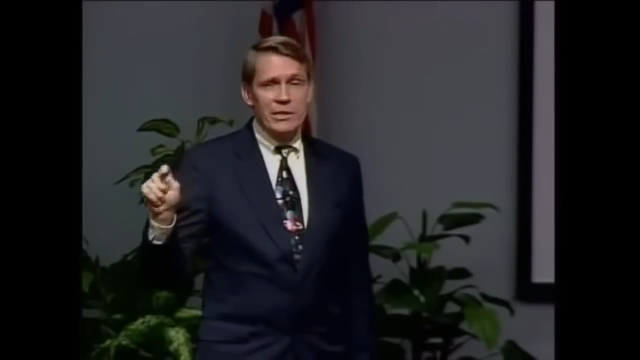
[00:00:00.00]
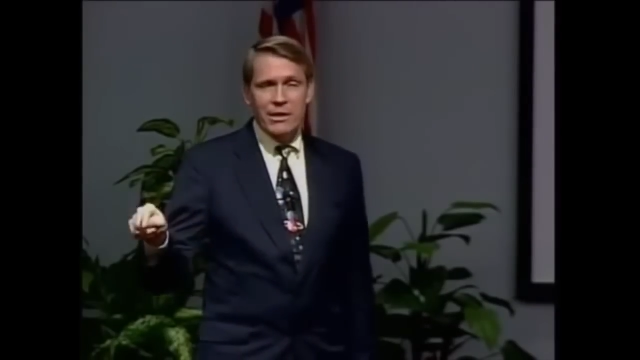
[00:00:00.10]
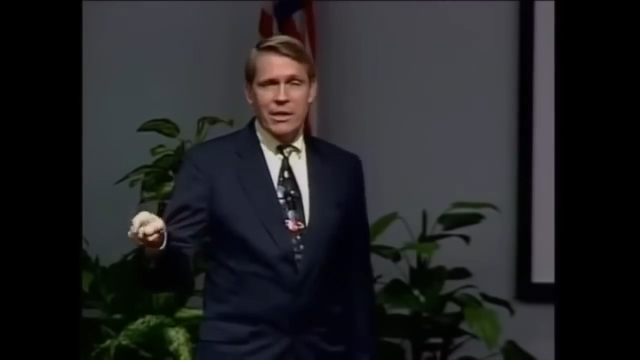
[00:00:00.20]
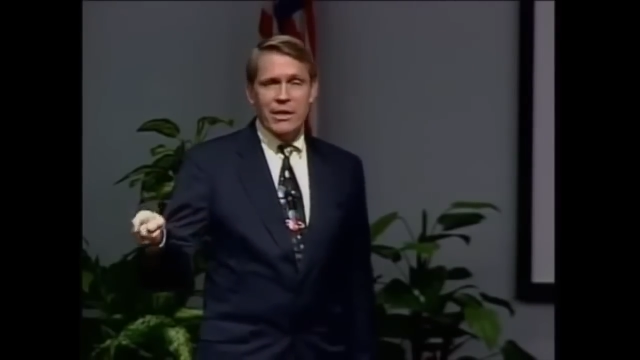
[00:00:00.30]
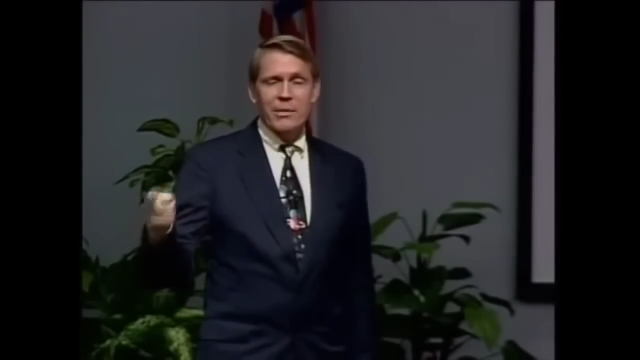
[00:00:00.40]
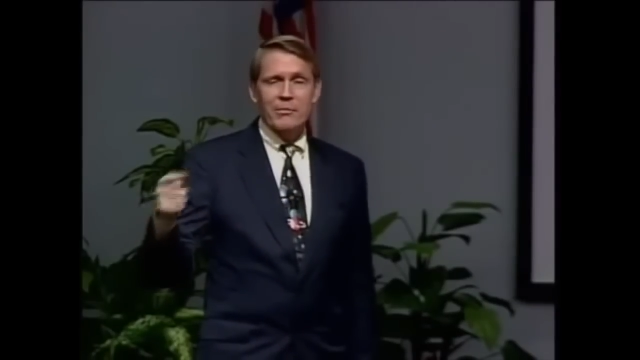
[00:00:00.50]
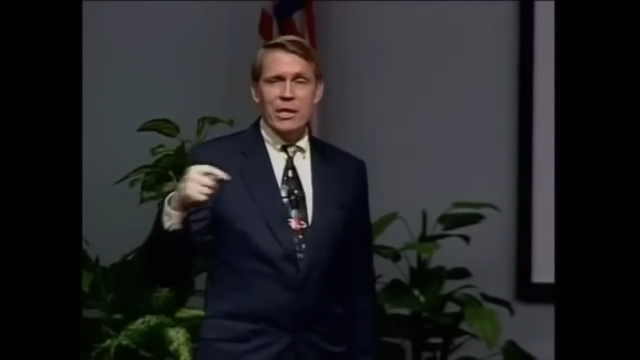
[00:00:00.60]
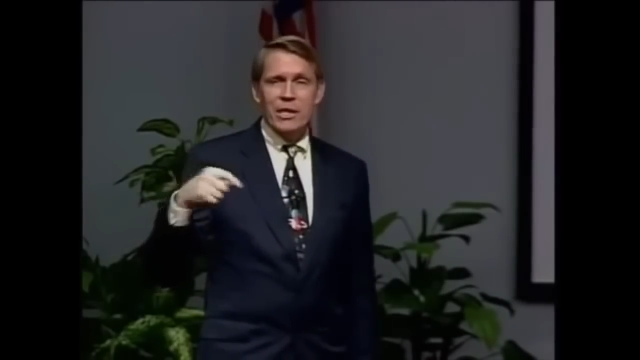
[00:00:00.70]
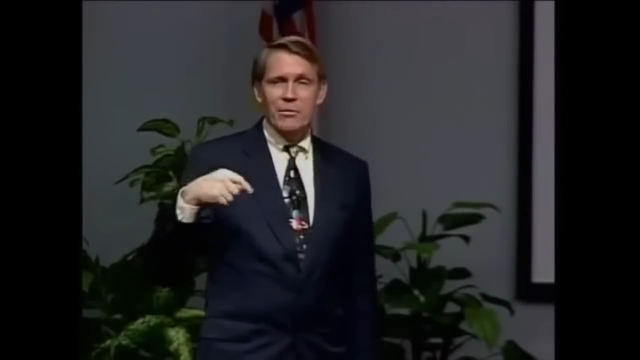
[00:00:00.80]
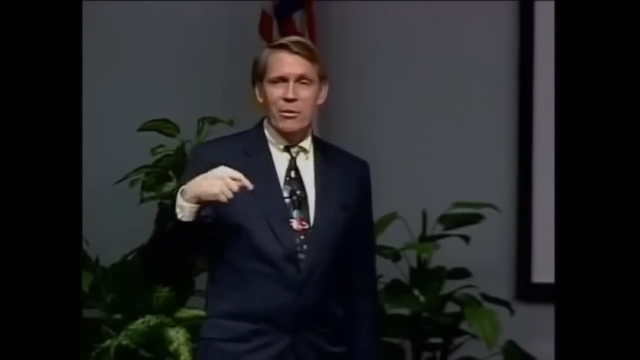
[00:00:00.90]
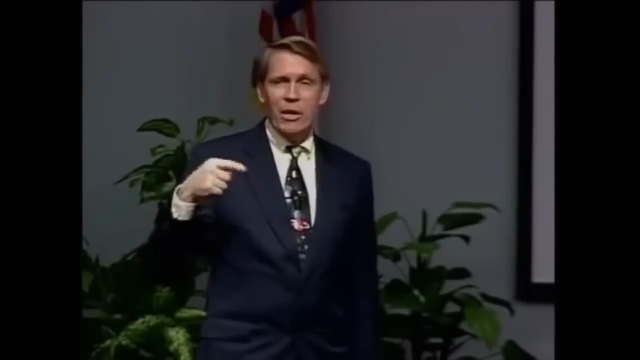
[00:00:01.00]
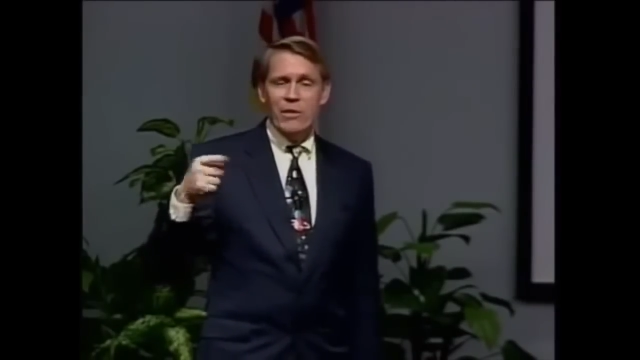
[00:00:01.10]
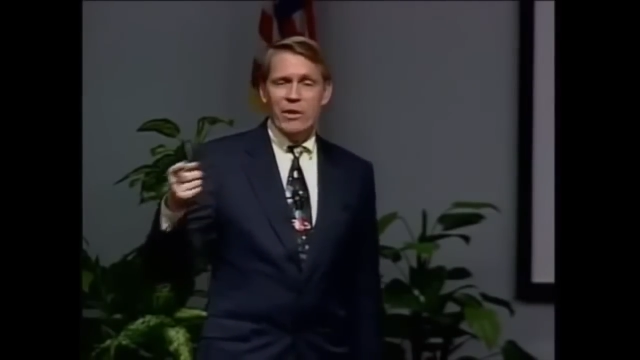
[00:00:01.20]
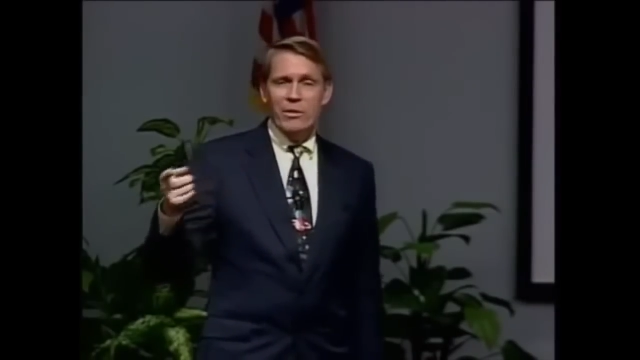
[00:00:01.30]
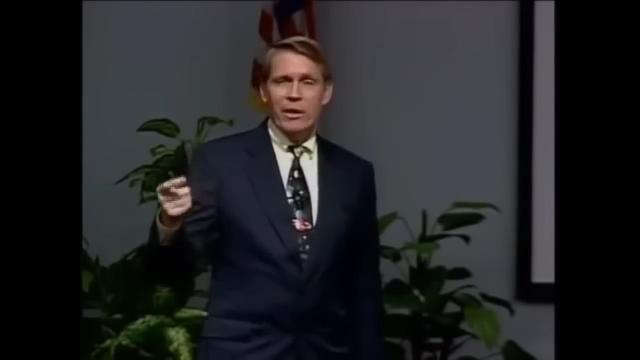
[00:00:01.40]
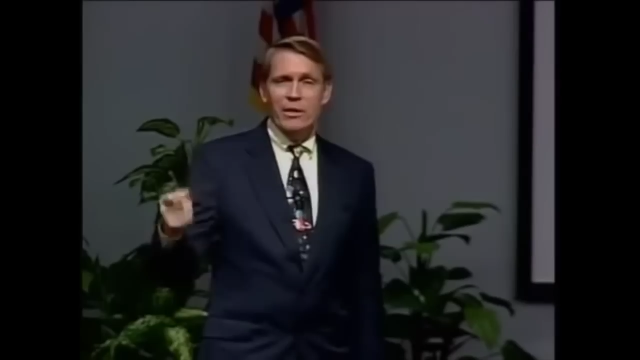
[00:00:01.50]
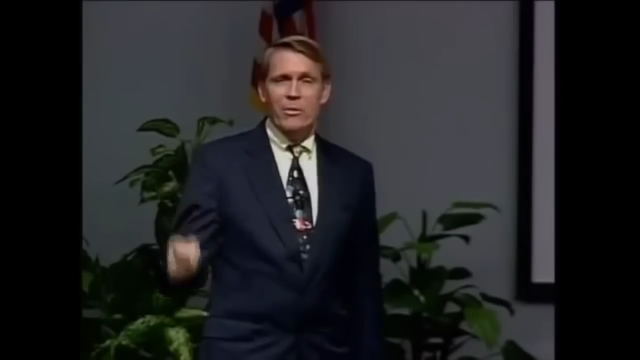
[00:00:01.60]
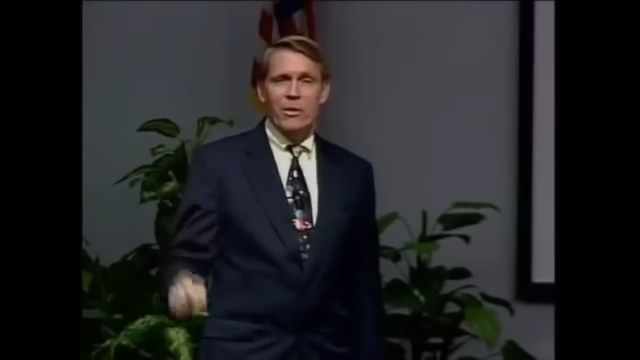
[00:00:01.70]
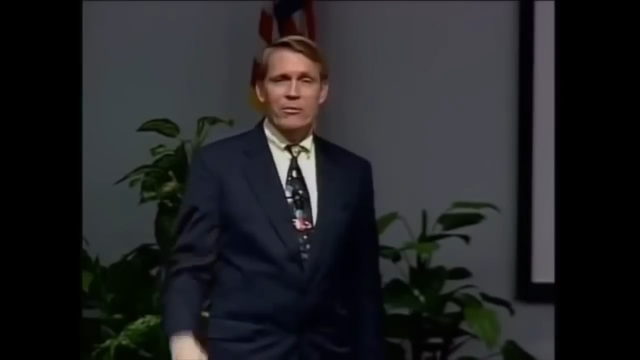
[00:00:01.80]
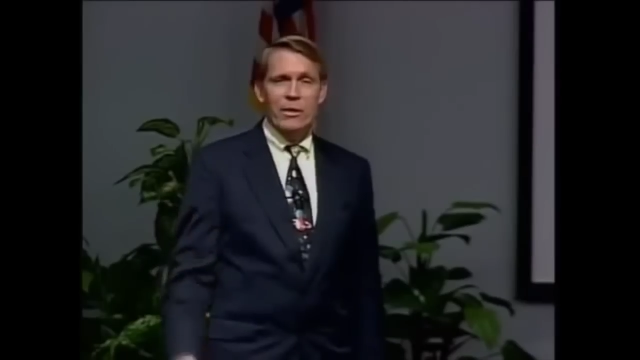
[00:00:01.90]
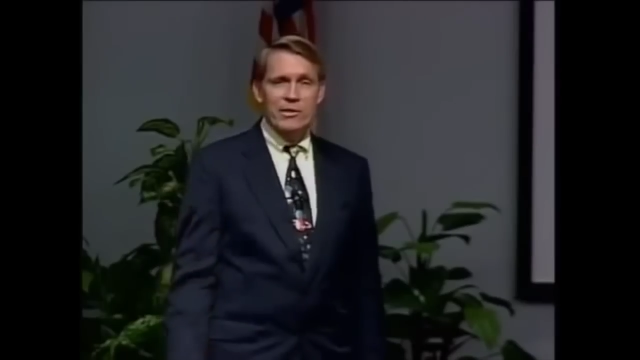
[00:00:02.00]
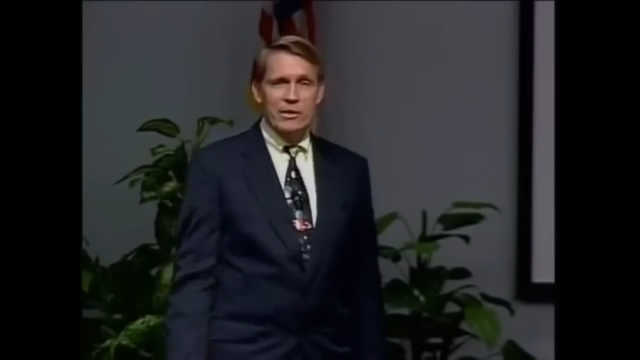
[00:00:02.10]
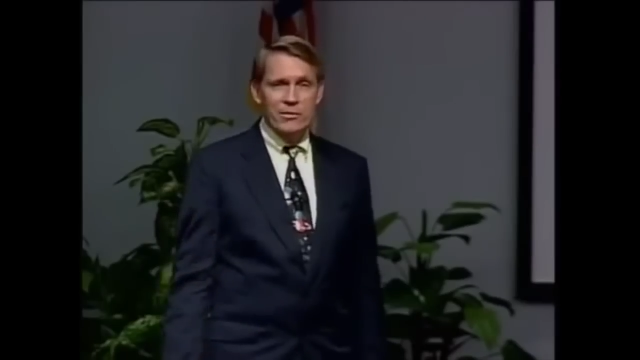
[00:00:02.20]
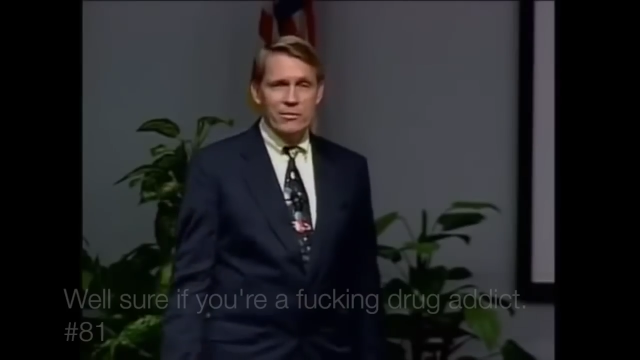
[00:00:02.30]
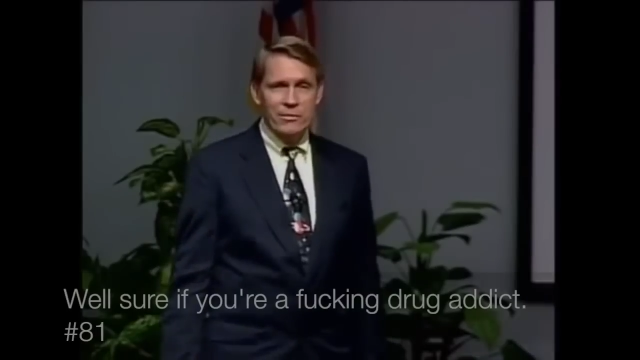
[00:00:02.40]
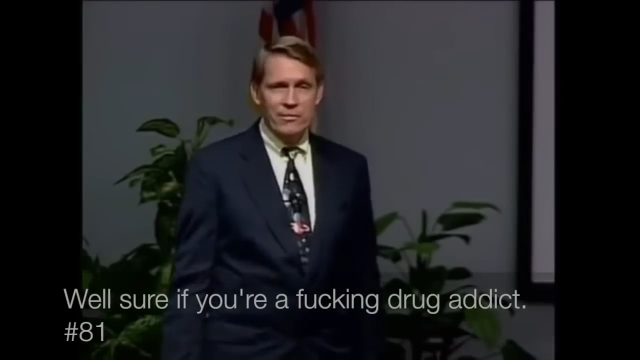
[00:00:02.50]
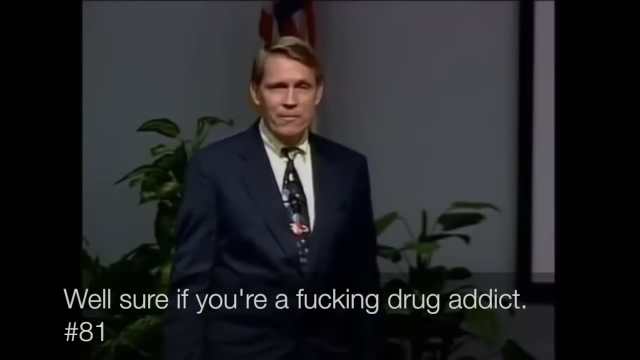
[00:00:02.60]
and they can come take them away if they don't like the way you're raising them. Well,